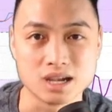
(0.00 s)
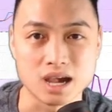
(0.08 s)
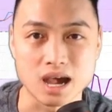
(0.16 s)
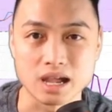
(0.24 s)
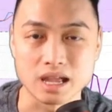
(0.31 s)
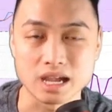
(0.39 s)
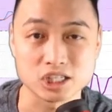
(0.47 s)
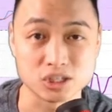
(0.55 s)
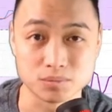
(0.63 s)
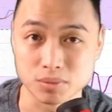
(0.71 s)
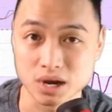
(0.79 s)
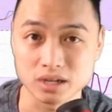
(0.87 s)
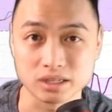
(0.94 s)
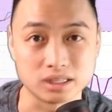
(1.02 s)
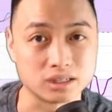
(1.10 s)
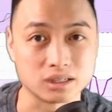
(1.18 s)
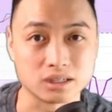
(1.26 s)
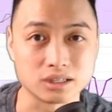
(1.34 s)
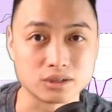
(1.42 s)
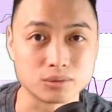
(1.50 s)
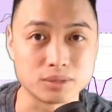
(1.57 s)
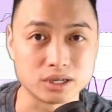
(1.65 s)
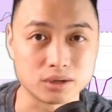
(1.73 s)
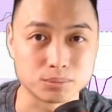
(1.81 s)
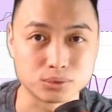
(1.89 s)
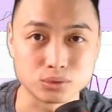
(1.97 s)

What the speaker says: I actually bought in a little bit of